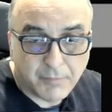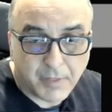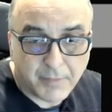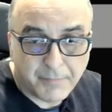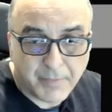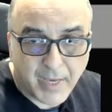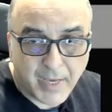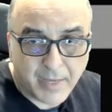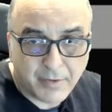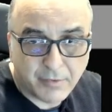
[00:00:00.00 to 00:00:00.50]

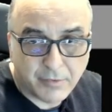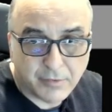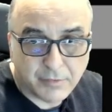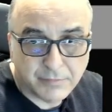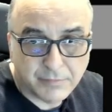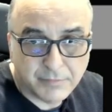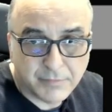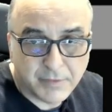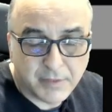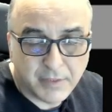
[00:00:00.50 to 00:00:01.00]
paddle
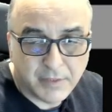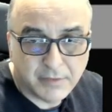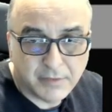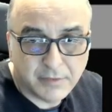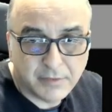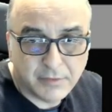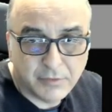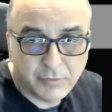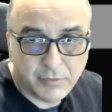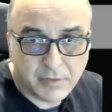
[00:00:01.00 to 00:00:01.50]
is
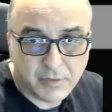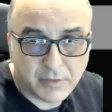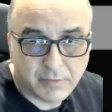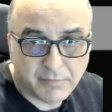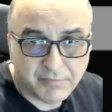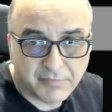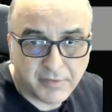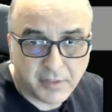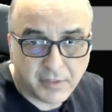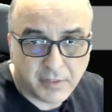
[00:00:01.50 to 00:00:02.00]
doing some
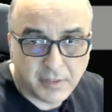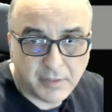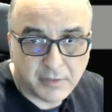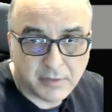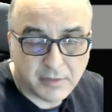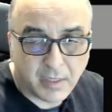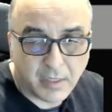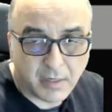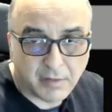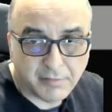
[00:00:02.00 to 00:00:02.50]
funky
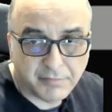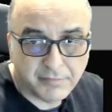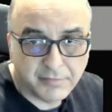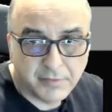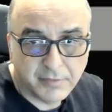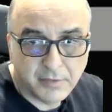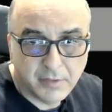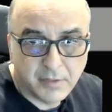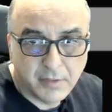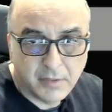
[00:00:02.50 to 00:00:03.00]
stuff.
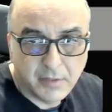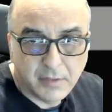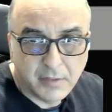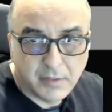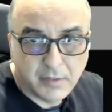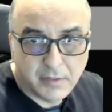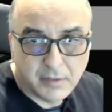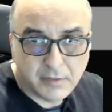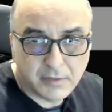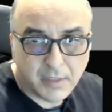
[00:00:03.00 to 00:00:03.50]

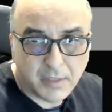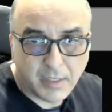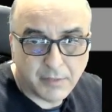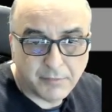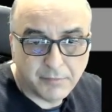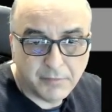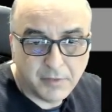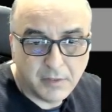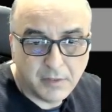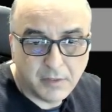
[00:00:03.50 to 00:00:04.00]
Not
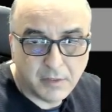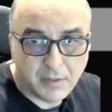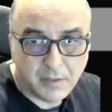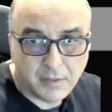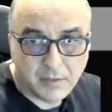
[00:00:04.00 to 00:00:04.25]
really.